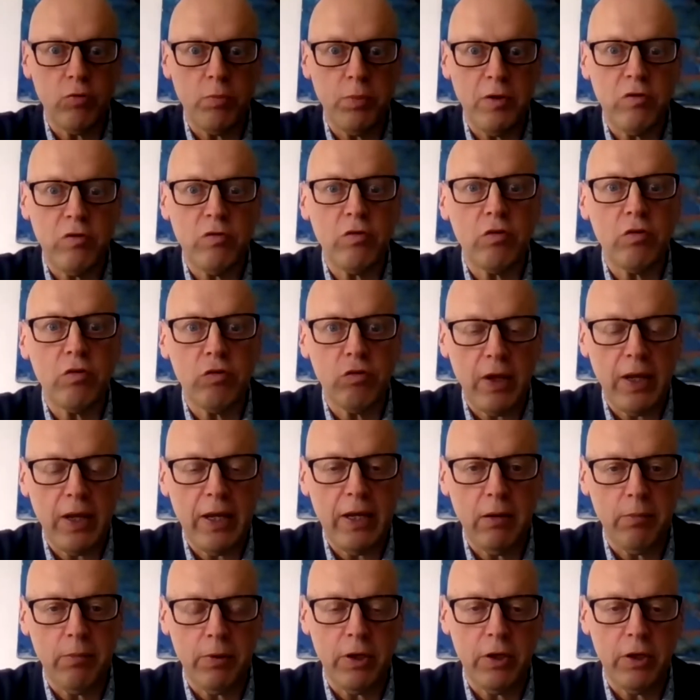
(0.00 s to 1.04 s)

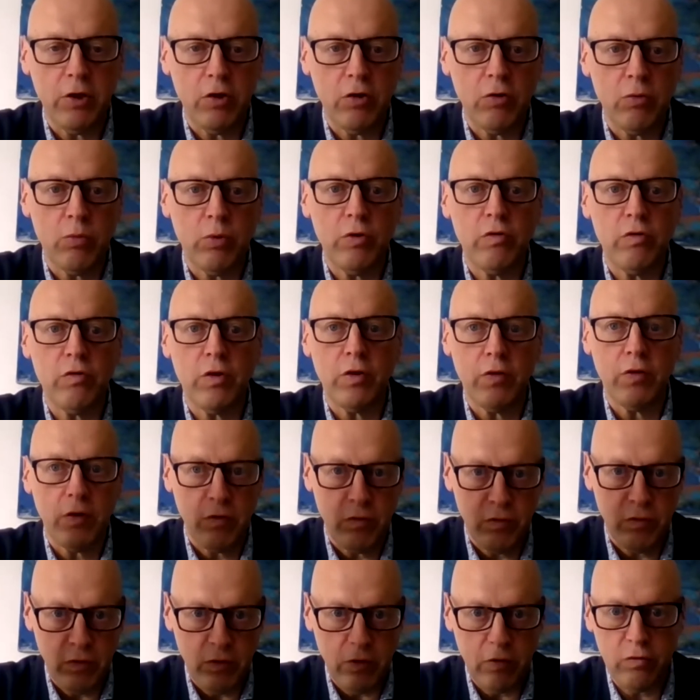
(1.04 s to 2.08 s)
sustainable, in other words, that
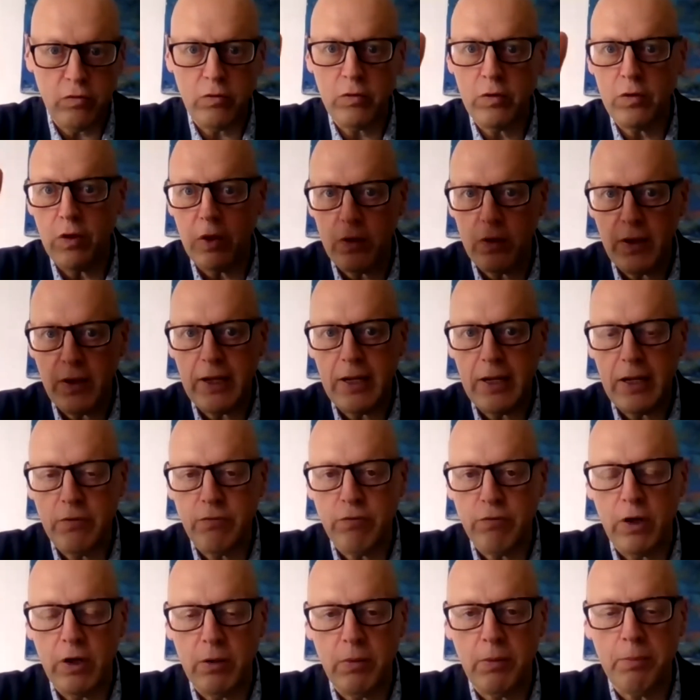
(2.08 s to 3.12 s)
that
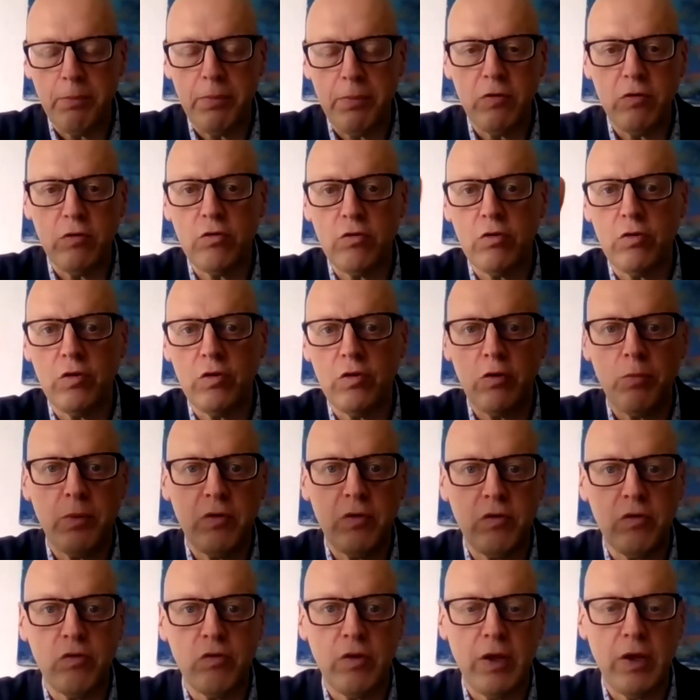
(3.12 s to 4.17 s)
volume of business turns out to be
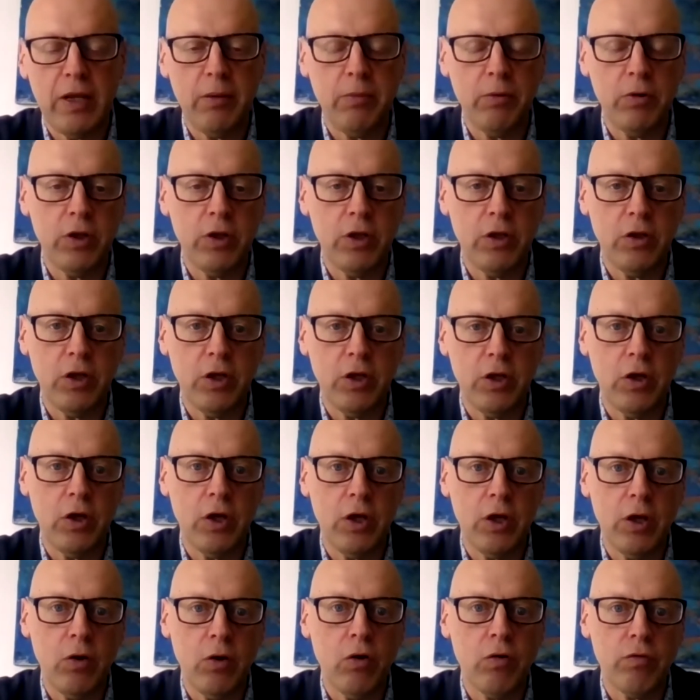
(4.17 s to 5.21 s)
sustainable
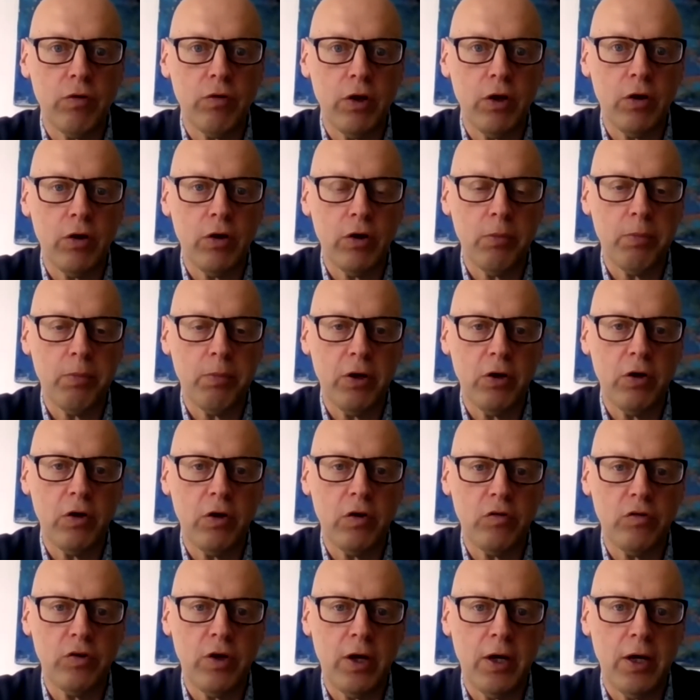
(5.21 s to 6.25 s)
over a longer period
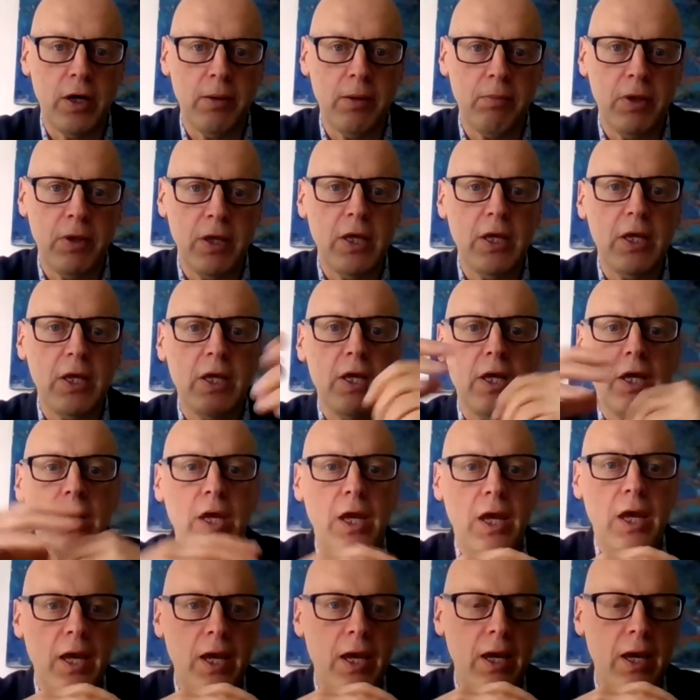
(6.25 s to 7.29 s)
of time,
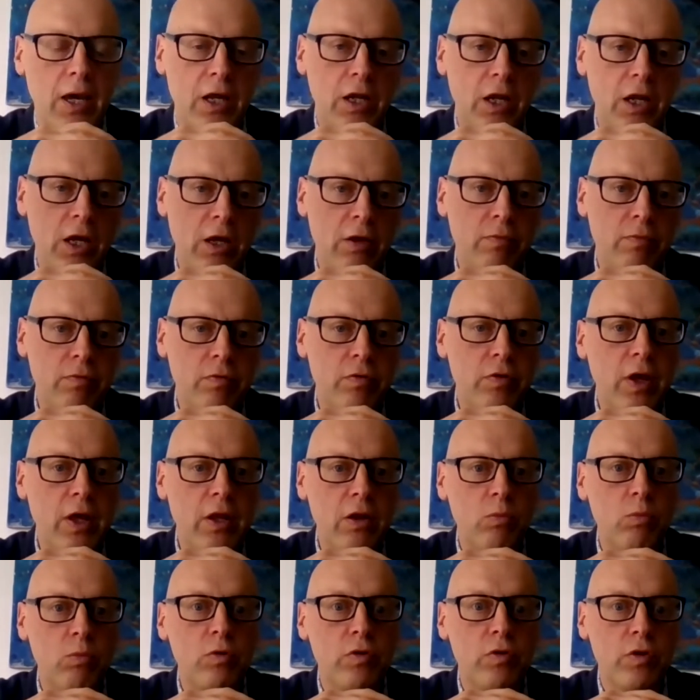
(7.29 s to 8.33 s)

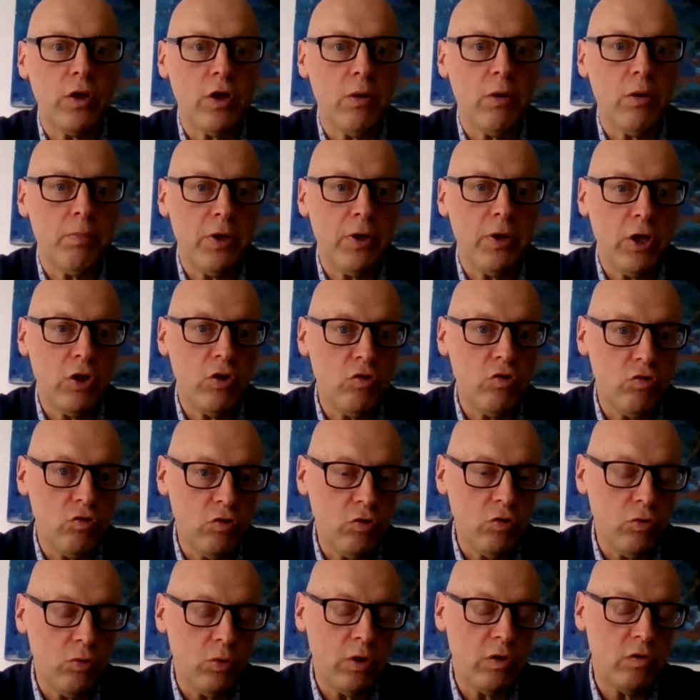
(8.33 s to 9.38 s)
then what the company can
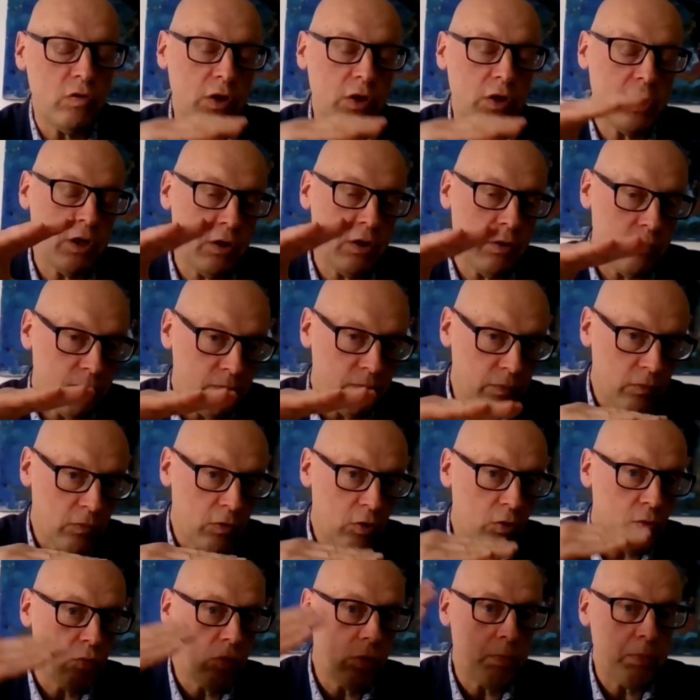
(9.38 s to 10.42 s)
do is it can
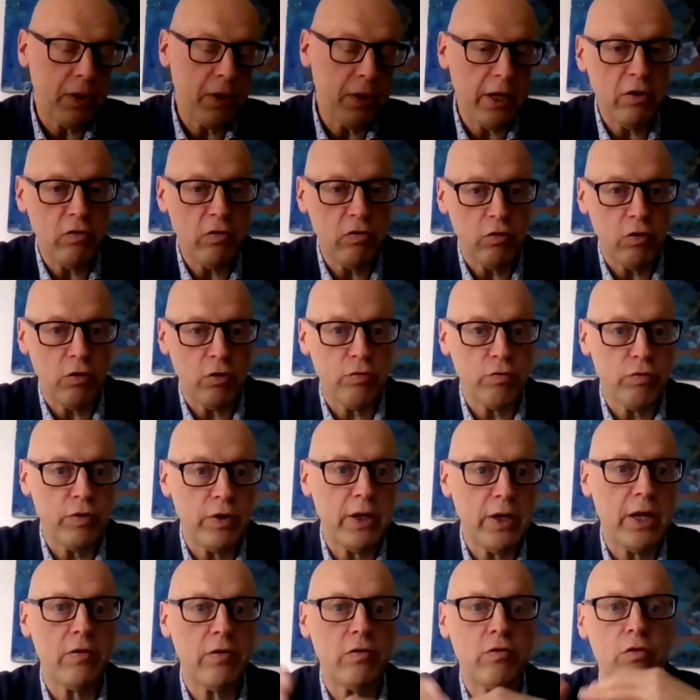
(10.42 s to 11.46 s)
replace those
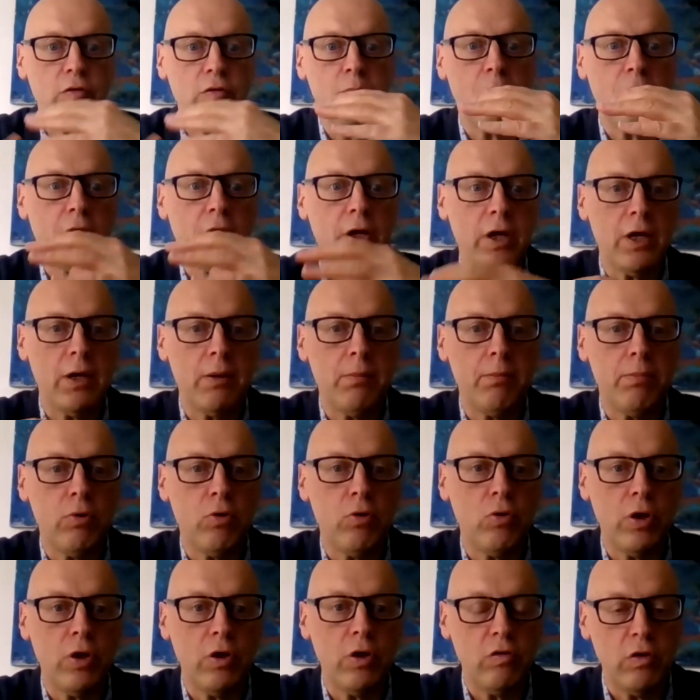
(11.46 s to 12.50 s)
freelancers by
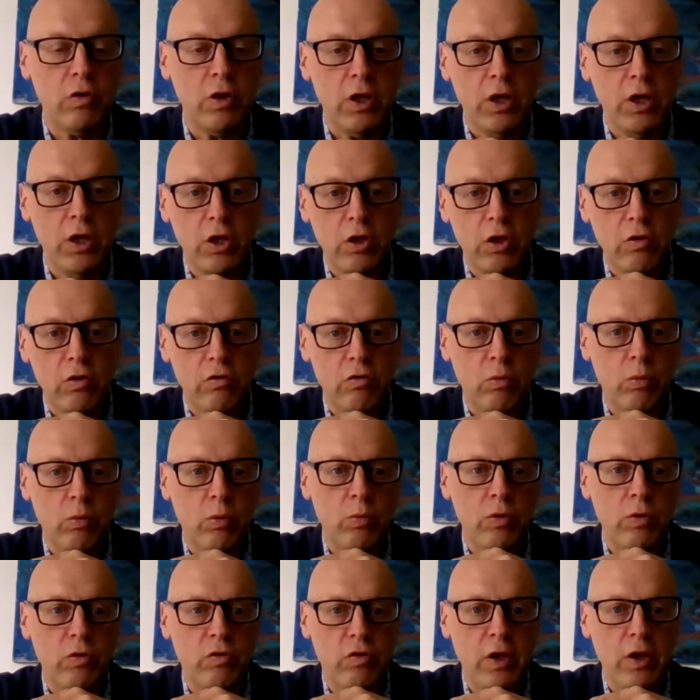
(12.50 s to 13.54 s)
employees. So
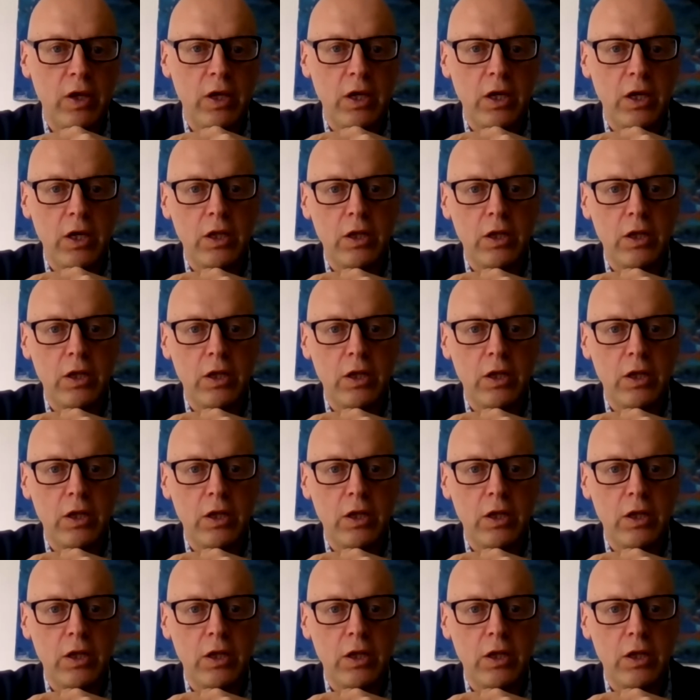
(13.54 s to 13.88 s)
what we see